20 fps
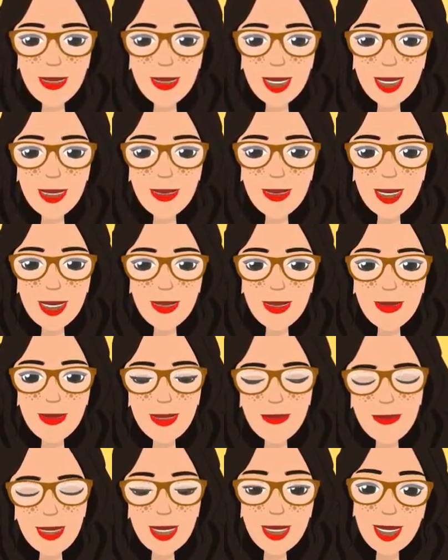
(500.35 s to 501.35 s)

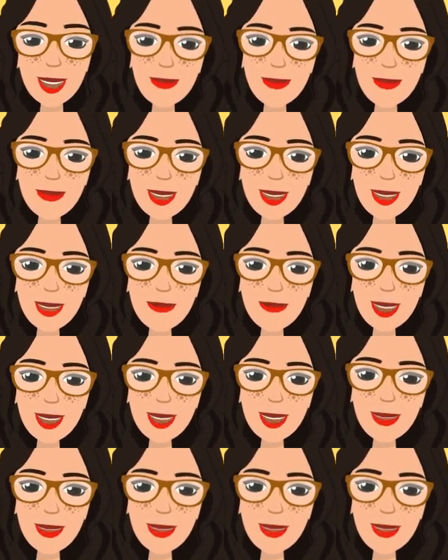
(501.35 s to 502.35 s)
IFBI,
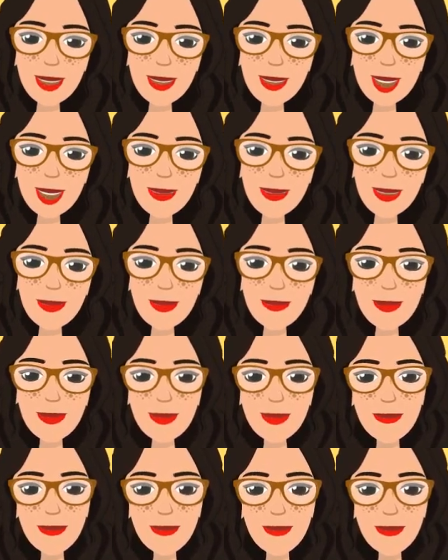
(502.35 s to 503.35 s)
IRDC, etc.